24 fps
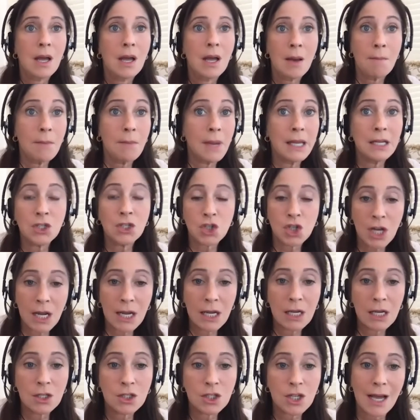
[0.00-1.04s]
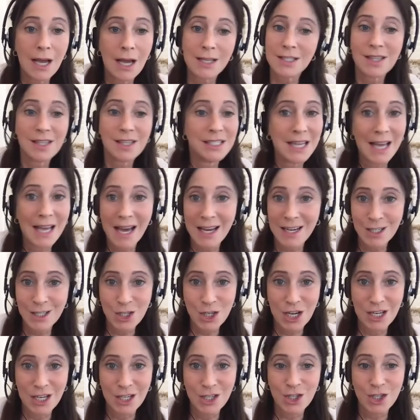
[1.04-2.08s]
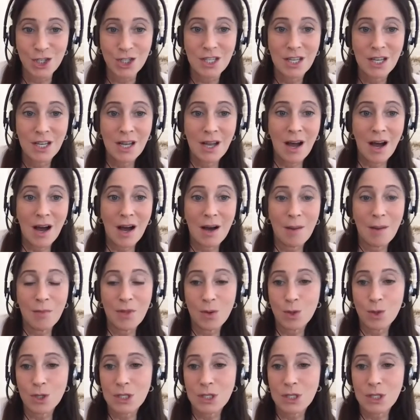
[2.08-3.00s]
may change as the data changes. There was an